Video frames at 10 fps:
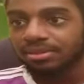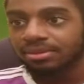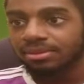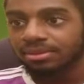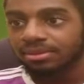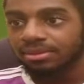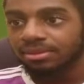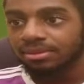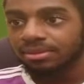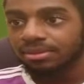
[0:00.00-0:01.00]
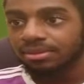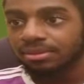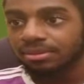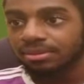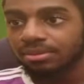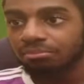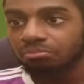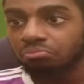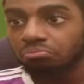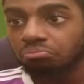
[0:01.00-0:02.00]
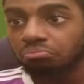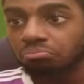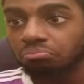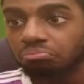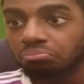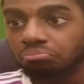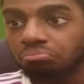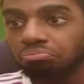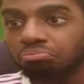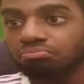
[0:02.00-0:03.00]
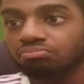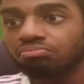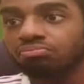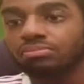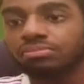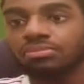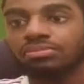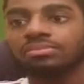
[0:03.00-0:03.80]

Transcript: Nothing is said.